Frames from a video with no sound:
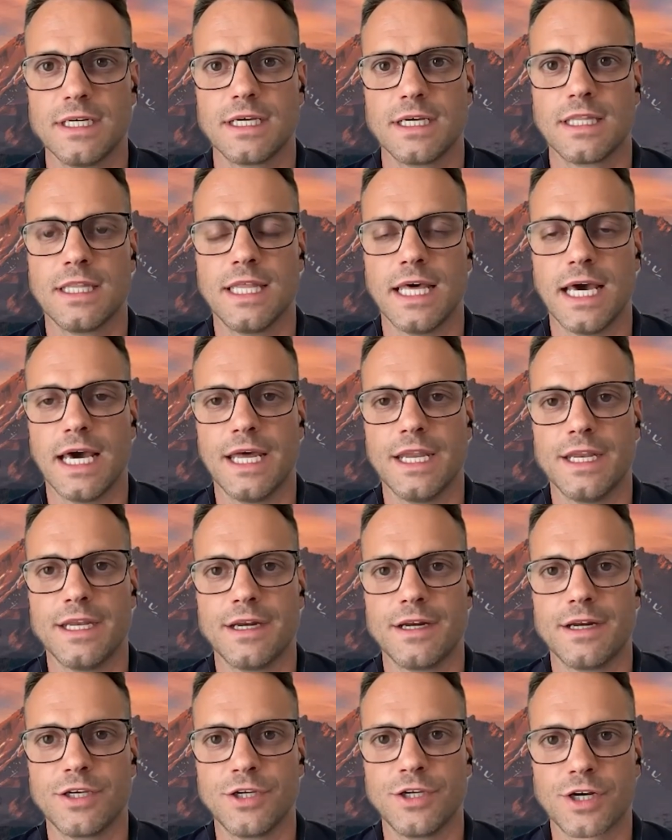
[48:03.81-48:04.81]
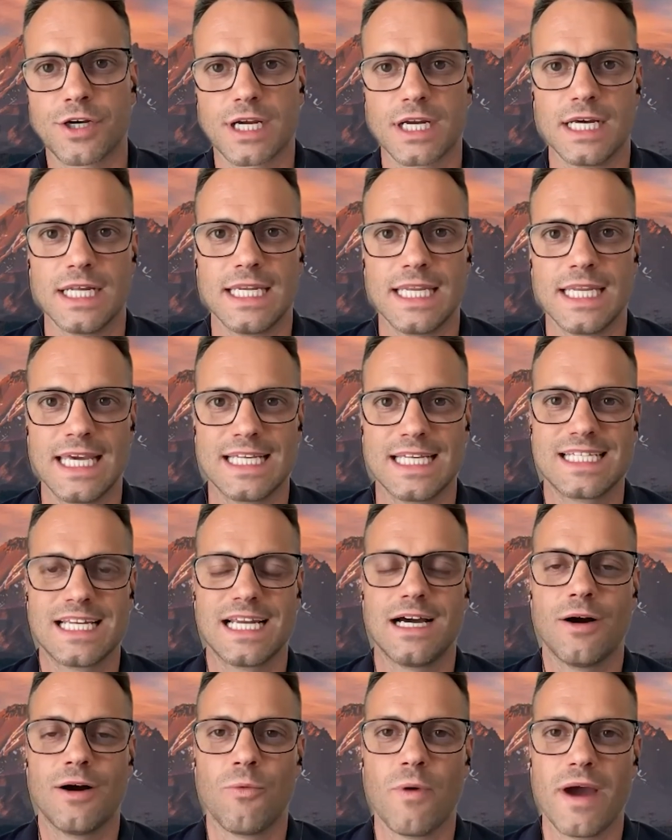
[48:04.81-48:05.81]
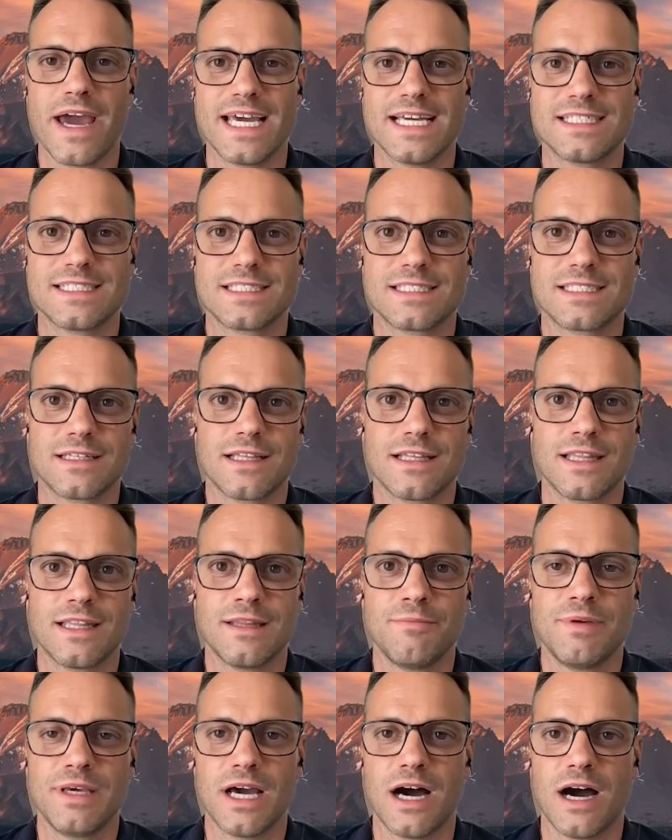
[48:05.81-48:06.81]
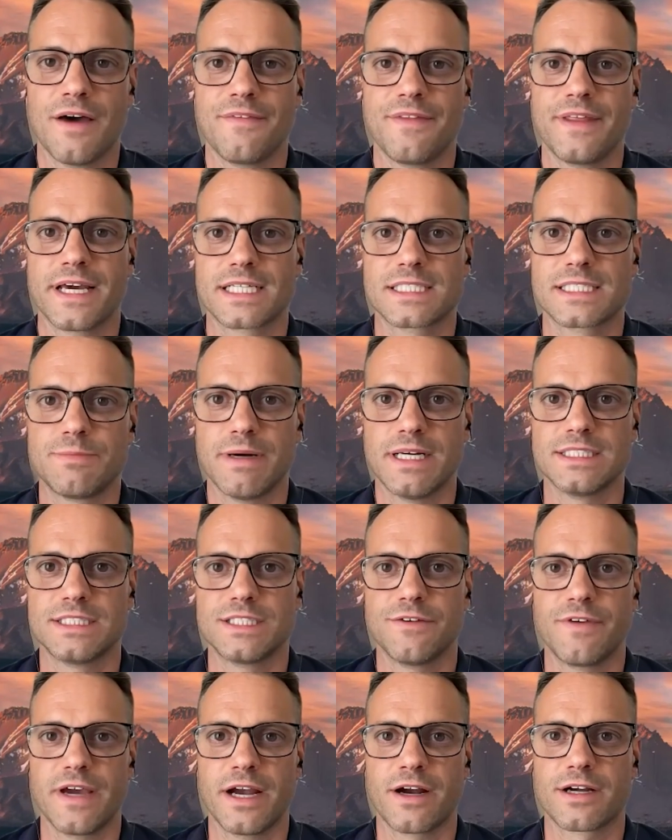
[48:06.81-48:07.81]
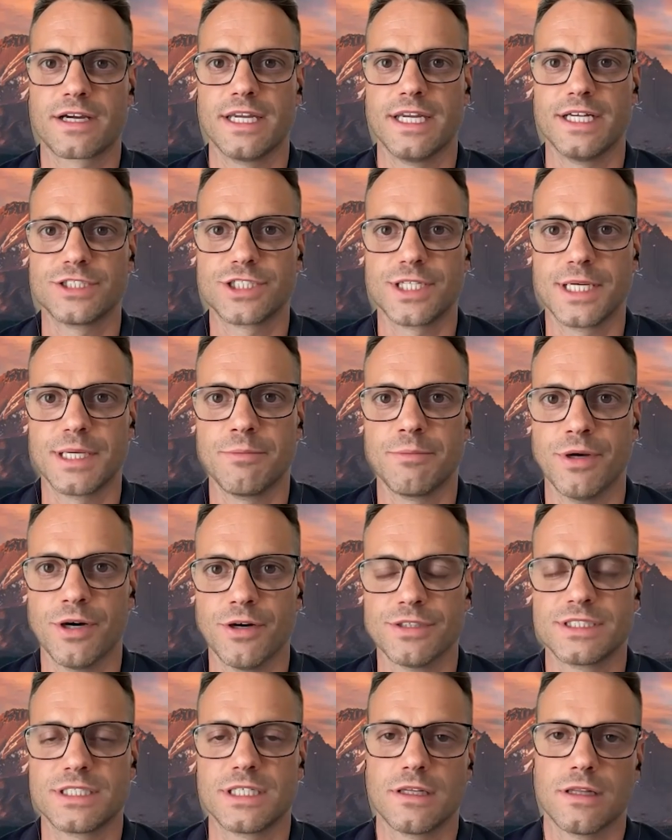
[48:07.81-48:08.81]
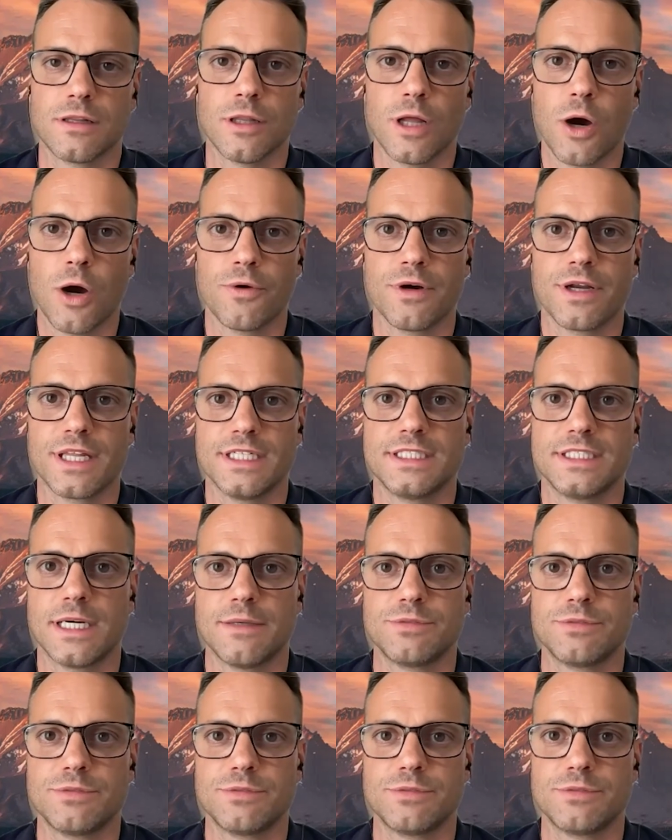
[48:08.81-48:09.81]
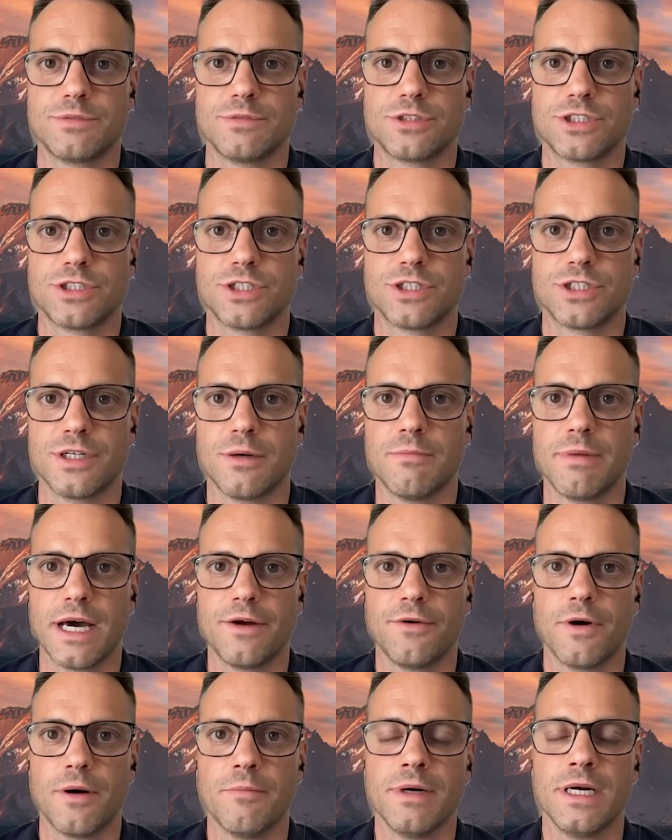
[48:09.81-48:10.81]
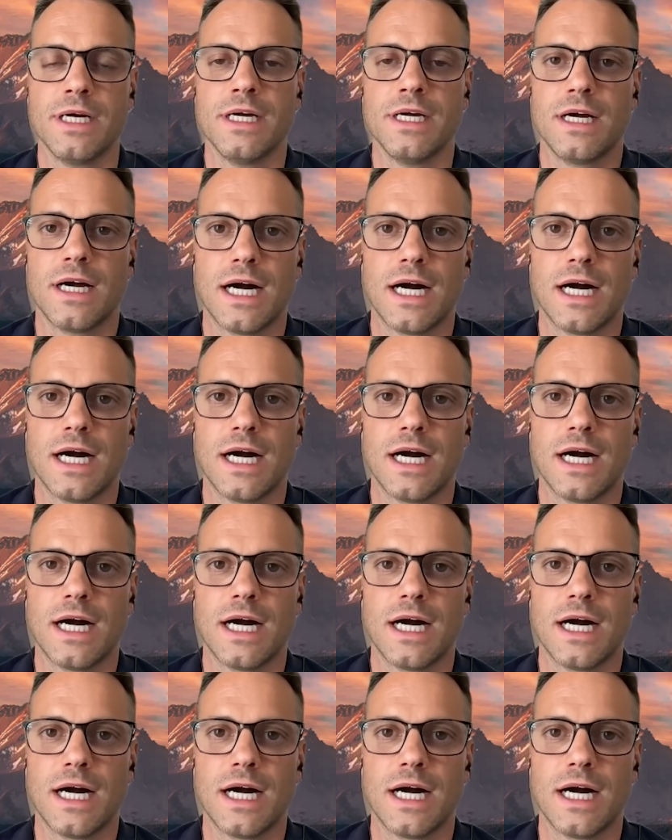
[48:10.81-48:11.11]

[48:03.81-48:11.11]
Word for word: then you're going to need ways beyond the expensive air conditioning bill to lower the temperature in your bedroom.